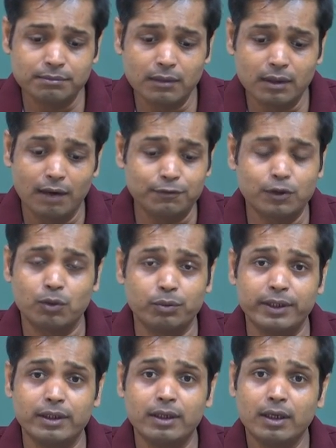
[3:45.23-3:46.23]
after
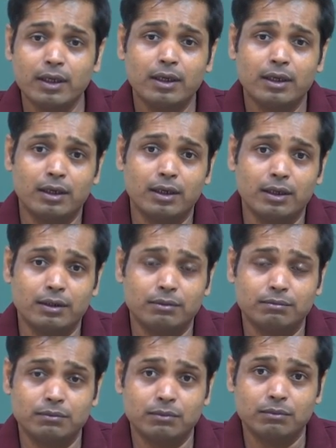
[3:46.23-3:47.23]
we are
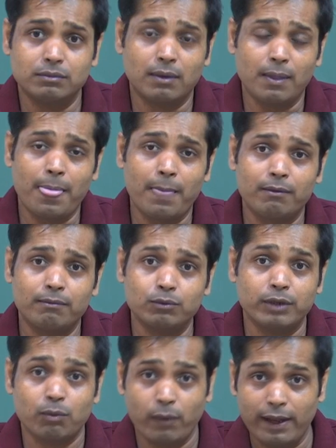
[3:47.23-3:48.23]

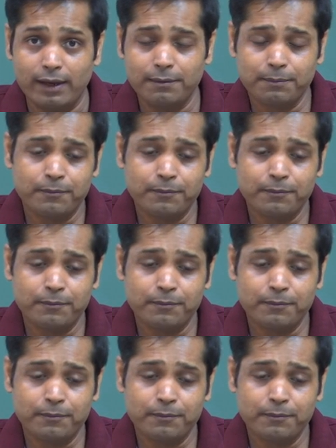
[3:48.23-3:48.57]
well,